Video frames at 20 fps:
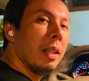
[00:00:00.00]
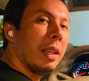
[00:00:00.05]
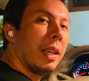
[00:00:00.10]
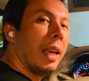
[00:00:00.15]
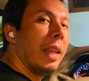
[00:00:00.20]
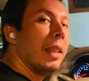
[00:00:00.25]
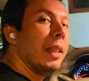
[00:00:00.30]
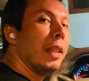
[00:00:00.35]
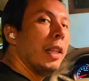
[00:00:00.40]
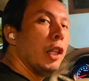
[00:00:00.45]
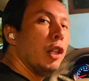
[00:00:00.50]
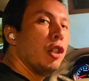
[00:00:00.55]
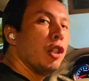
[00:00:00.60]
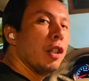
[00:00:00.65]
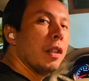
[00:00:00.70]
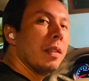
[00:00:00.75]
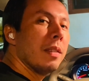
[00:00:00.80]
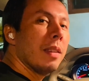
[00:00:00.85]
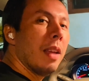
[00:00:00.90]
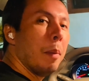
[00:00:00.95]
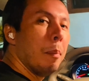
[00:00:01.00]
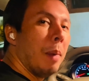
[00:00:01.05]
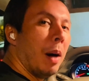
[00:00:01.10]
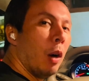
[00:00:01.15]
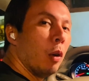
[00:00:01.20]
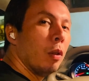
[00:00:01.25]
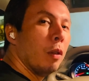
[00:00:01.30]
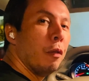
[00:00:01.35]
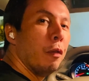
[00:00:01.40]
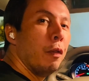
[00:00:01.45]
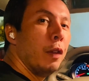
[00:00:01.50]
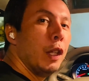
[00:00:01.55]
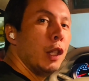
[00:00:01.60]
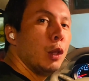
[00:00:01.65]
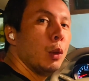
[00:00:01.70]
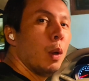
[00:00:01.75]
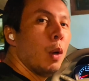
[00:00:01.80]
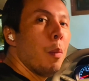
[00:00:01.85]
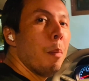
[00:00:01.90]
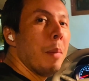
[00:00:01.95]
can teach us about
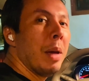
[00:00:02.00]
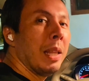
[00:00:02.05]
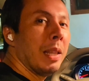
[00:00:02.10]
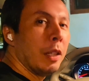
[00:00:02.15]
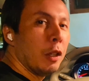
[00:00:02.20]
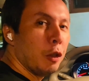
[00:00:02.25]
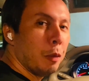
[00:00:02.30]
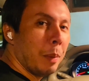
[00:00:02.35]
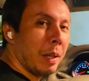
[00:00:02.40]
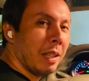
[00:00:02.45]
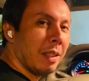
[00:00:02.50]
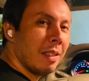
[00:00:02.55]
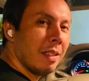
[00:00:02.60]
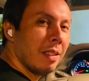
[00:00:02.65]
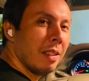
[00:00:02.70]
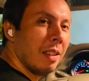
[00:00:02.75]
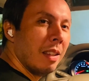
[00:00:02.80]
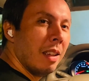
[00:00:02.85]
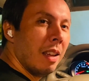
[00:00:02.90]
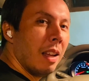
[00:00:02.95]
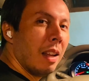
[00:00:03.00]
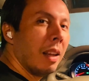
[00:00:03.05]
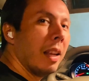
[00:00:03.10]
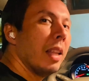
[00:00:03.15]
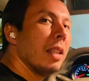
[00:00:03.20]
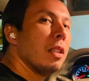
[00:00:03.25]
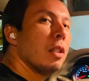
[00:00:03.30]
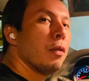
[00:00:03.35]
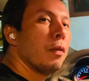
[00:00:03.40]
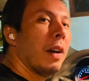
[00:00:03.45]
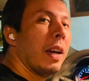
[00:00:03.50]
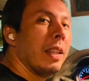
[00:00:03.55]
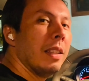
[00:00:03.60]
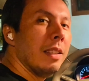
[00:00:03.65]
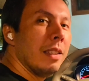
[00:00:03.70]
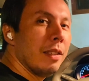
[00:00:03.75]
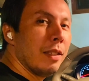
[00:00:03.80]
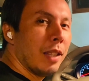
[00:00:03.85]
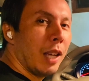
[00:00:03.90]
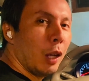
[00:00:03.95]
visual management. Let's find
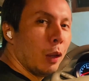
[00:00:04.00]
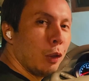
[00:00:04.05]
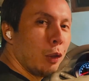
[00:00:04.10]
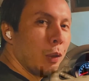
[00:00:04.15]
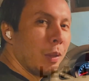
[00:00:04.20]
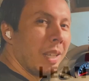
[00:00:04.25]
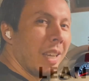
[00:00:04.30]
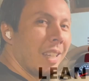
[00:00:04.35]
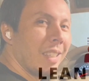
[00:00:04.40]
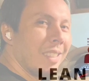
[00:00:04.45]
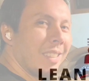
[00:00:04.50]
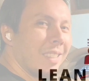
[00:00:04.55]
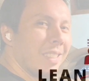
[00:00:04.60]
this out together.